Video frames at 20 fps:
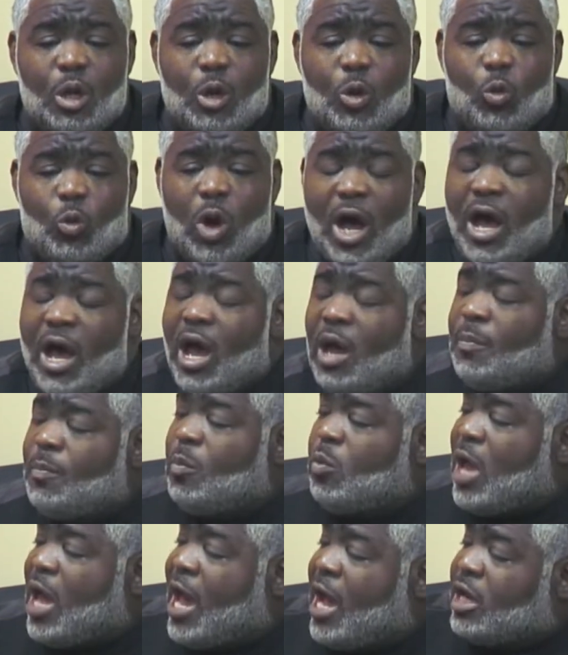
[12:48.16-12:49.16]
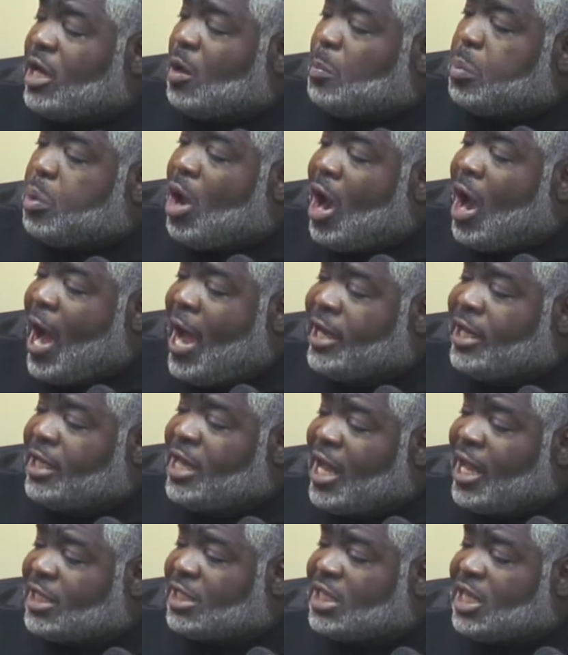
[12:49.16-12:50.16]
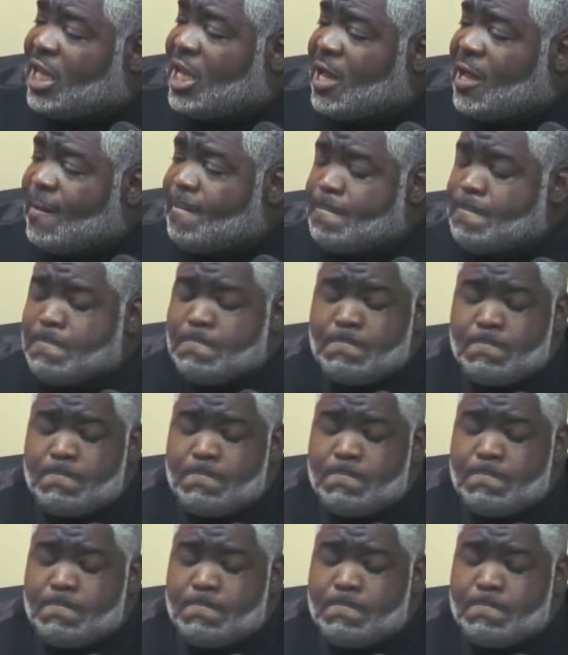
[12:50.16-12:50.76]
Wahab had a bride next to him.